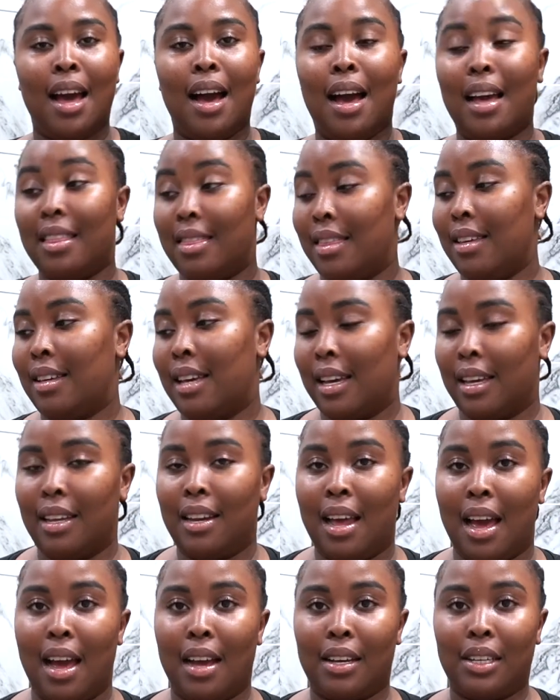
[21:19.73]
I think I can
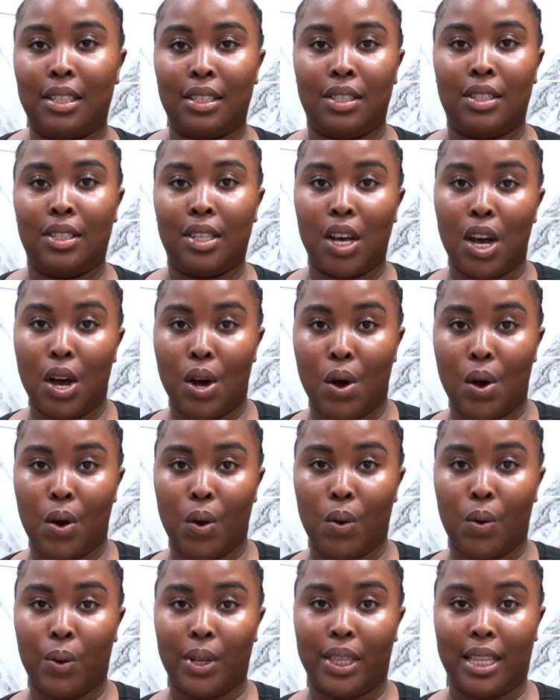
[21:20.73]
hack.
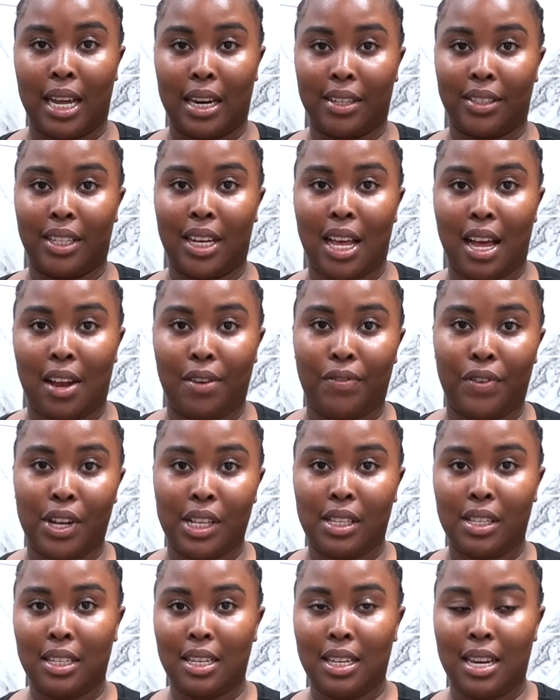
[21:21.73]
So that is all I have for
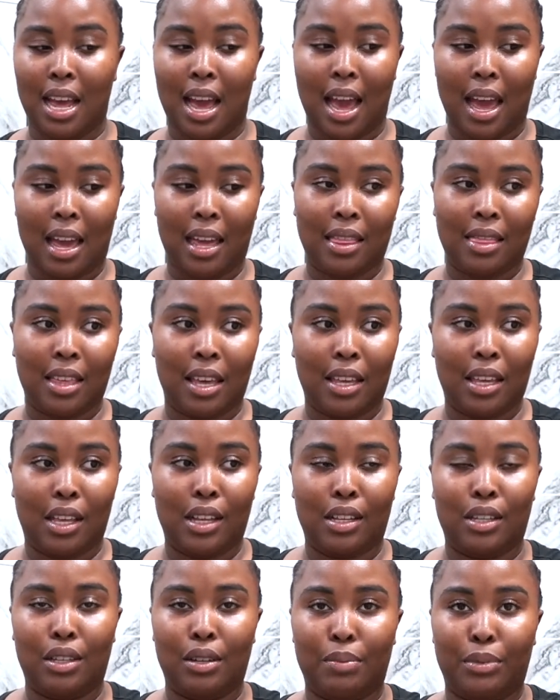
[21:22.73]
today. Thank you so